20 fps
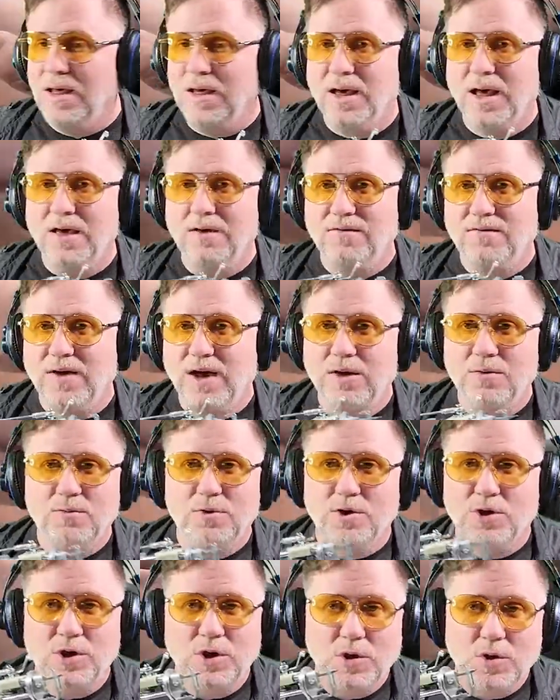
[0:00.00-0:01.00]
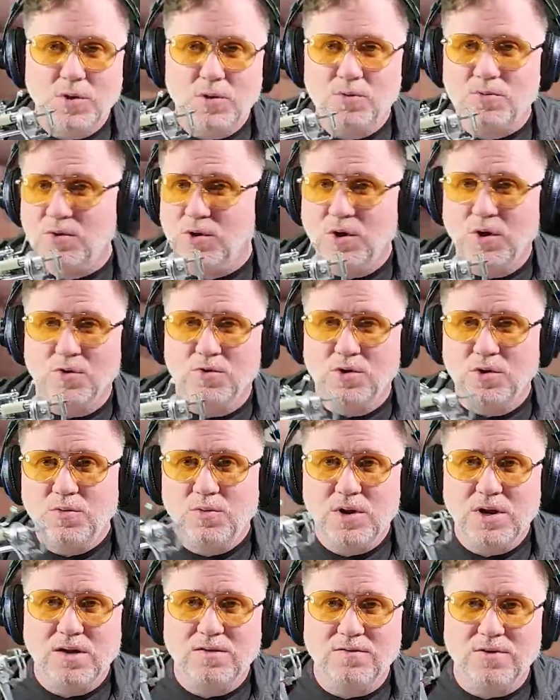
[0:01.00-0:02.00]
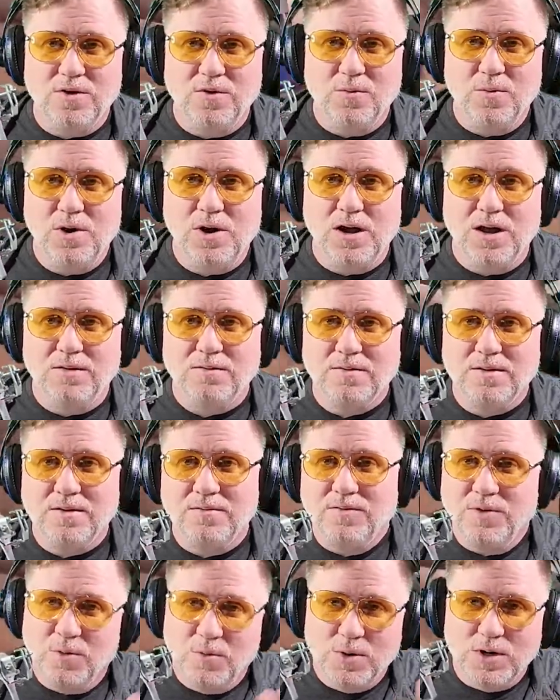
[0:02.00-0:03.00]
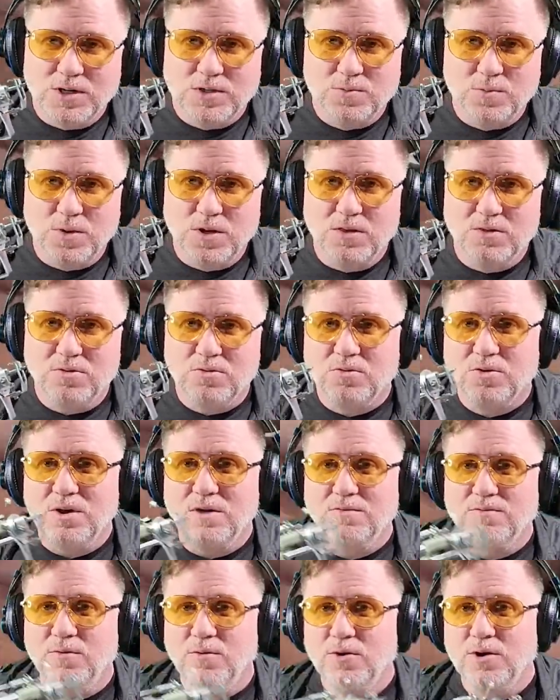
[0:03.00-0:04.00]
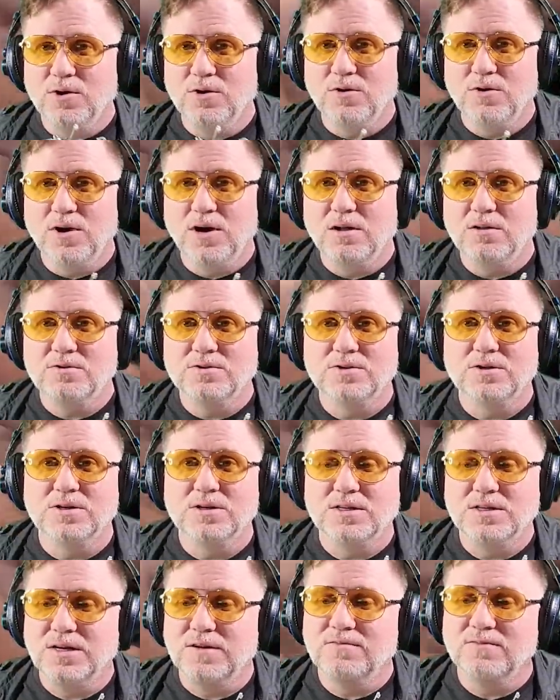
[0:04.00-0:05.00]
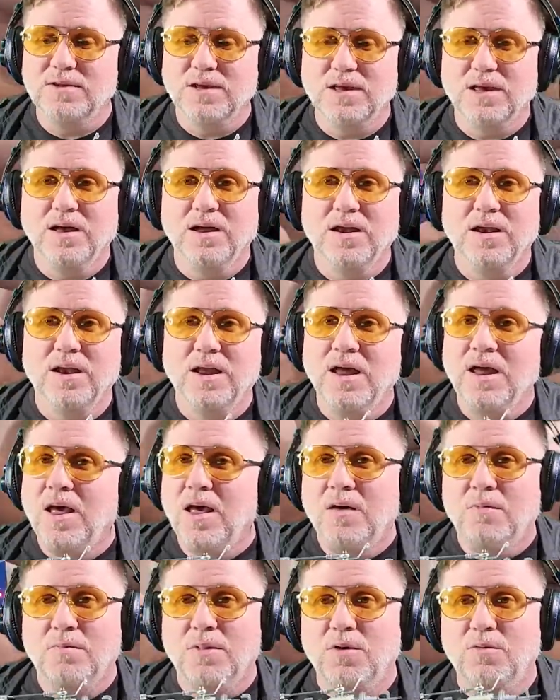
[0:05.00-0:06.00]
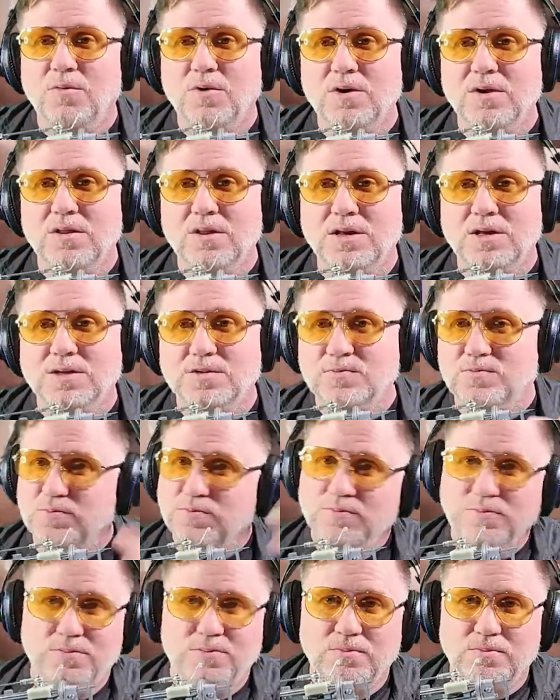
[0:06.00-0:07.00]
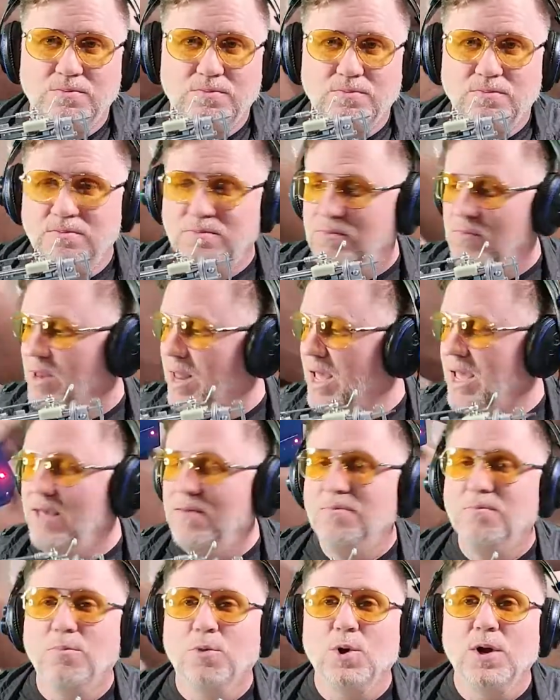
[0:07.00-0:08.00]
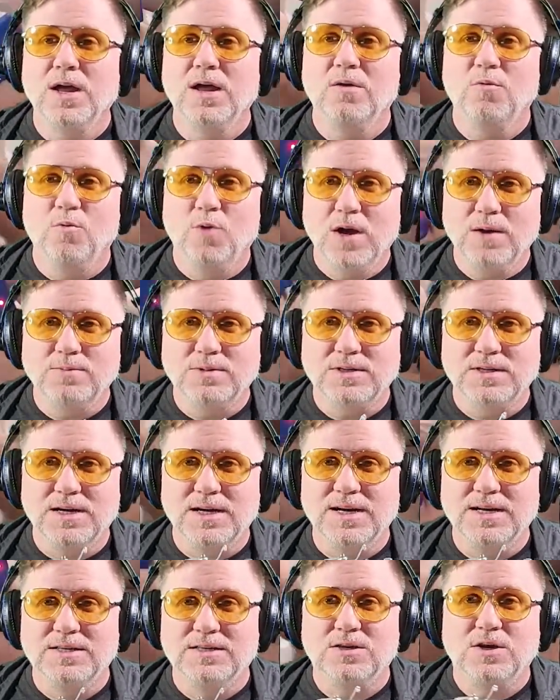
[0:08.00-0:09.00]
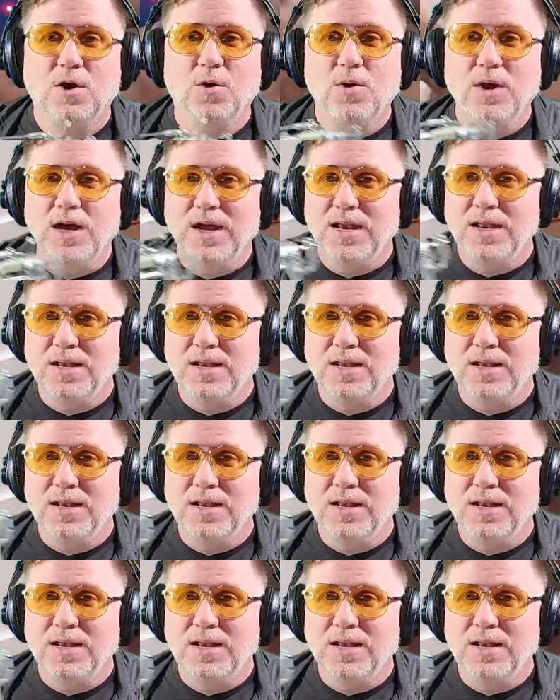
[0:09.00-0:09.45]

If I were you, do whatever you want. If you want to spend $300 or $400 on a tufting gun by one of these name brand websites, go ahead